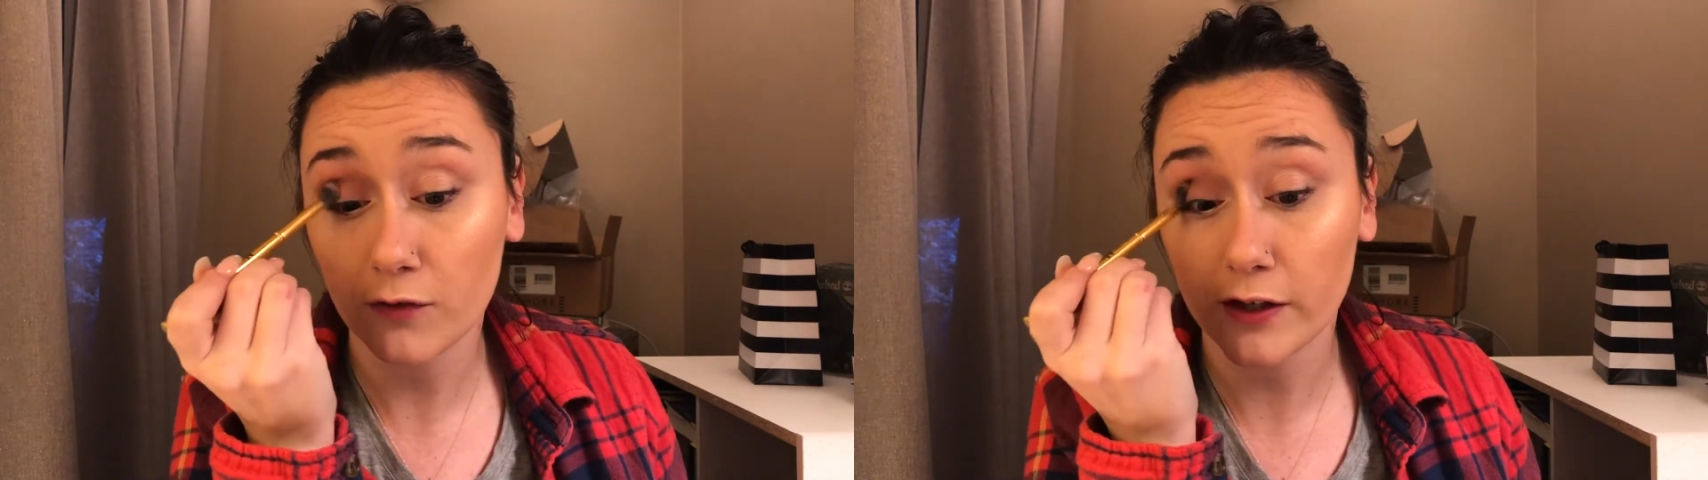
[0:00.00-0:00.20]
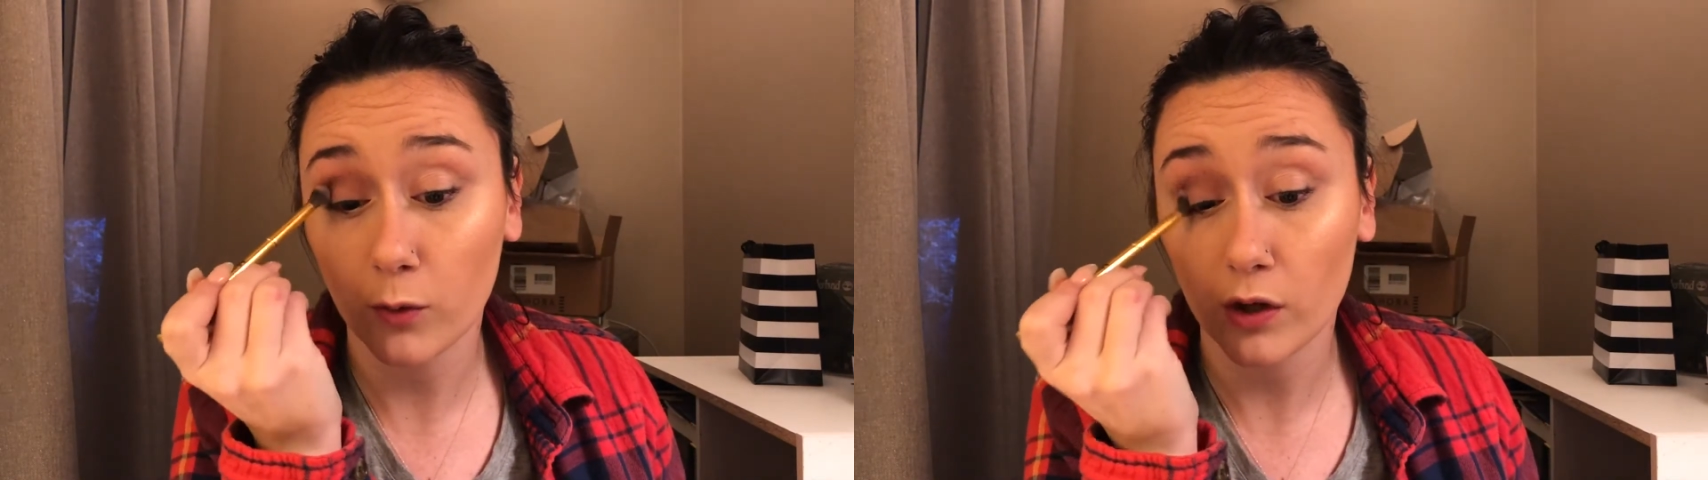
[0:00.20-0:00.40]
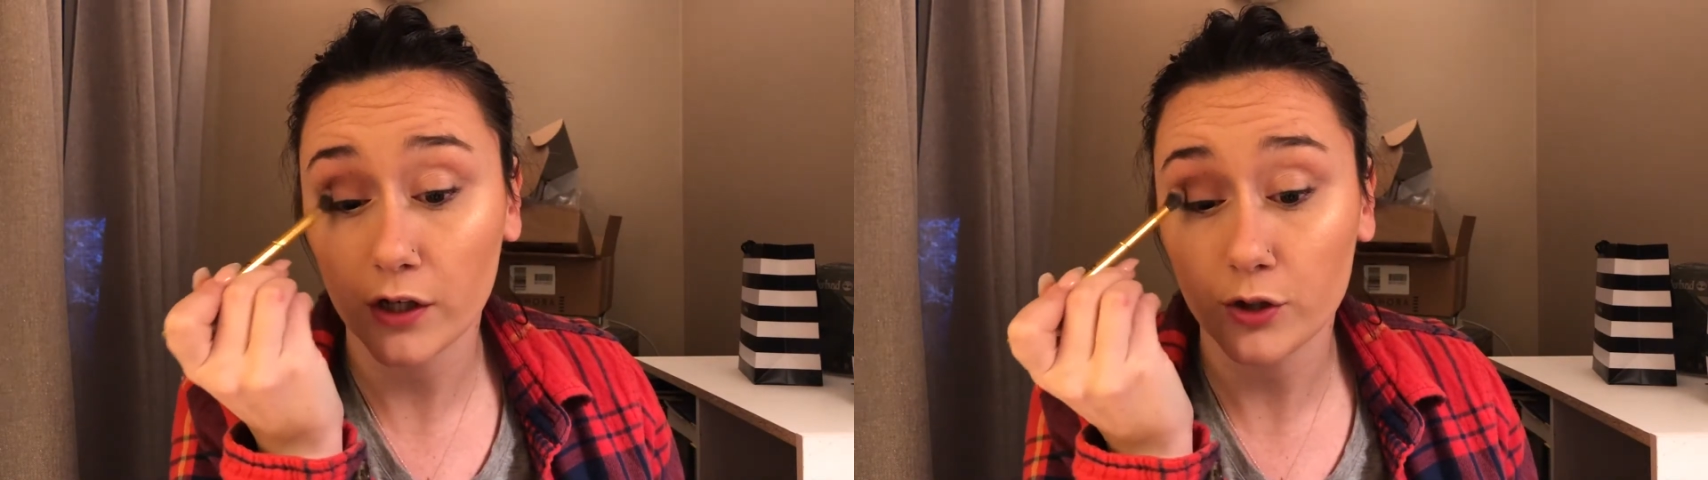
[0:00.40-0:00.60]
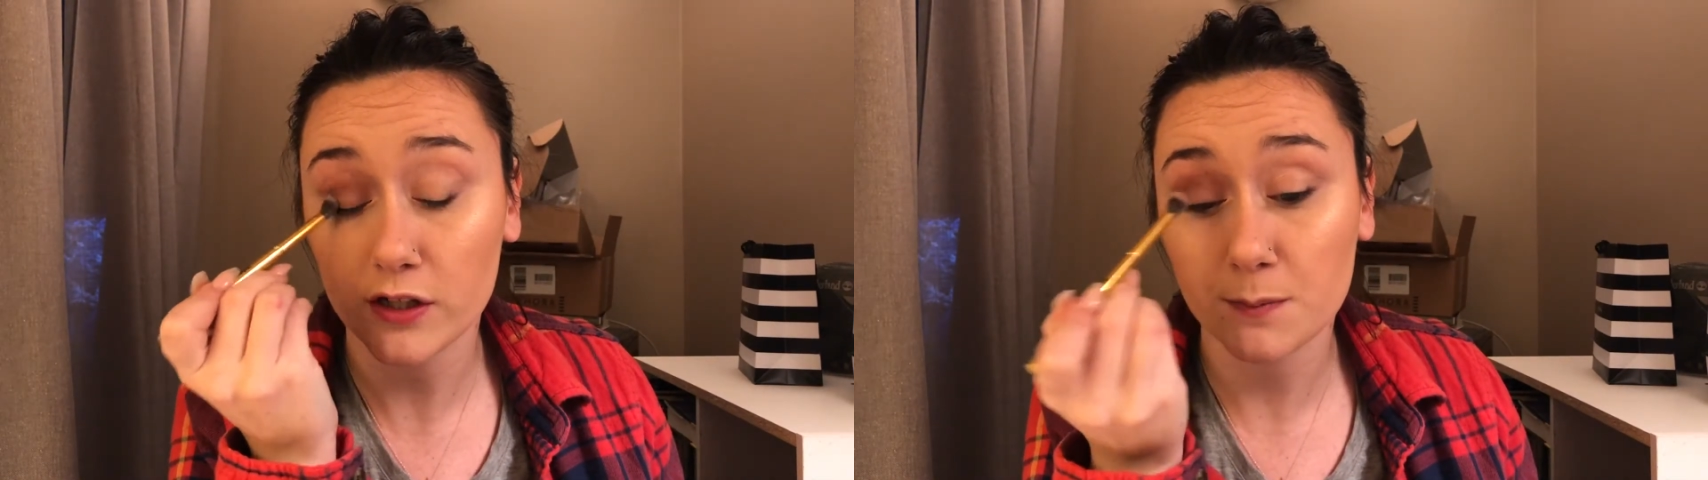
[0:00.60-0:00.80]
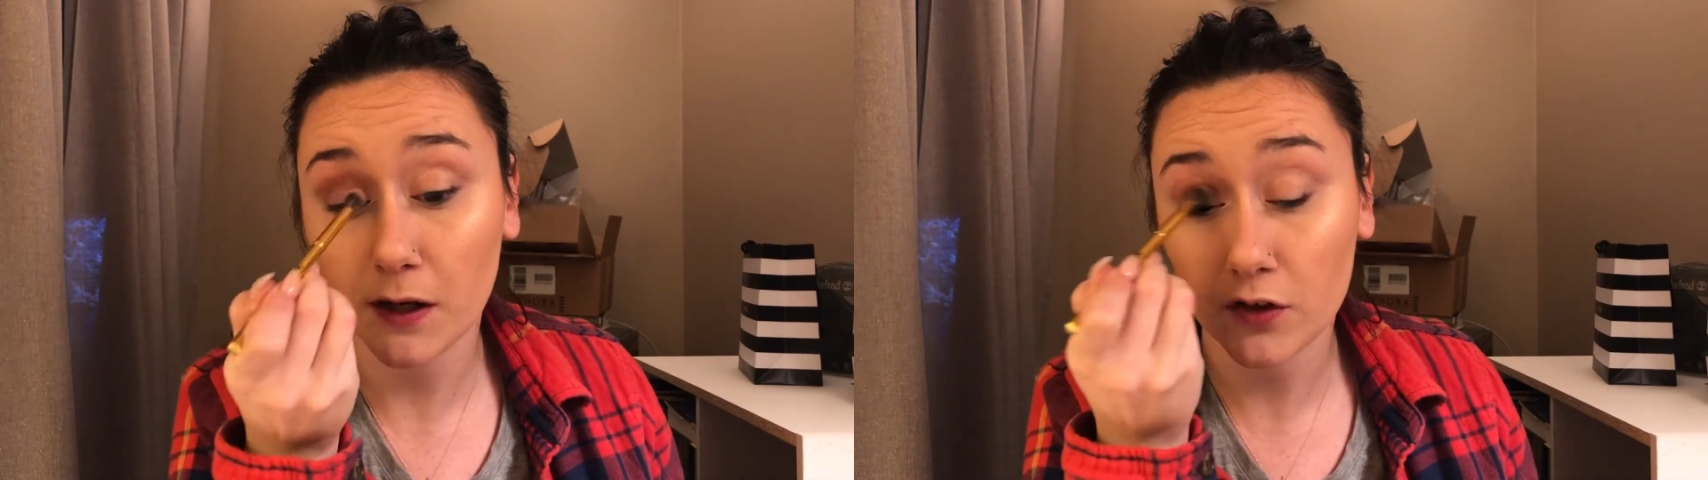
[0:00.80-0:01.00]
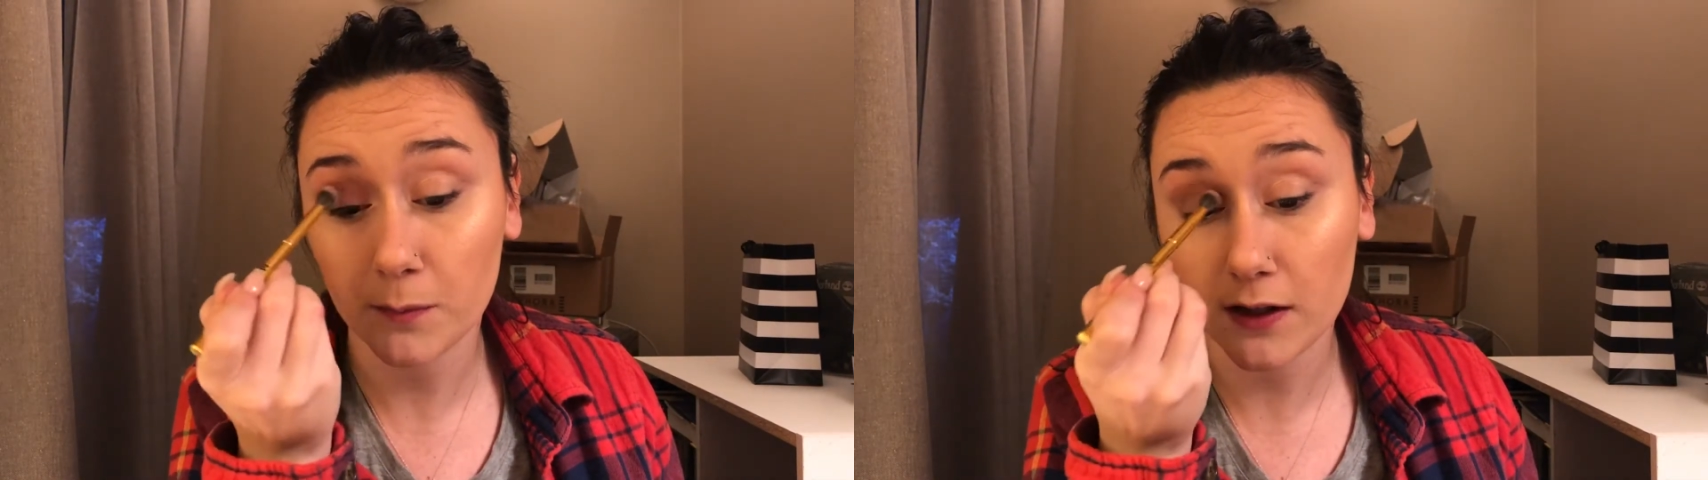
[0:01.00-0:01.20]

Like, what do you expect from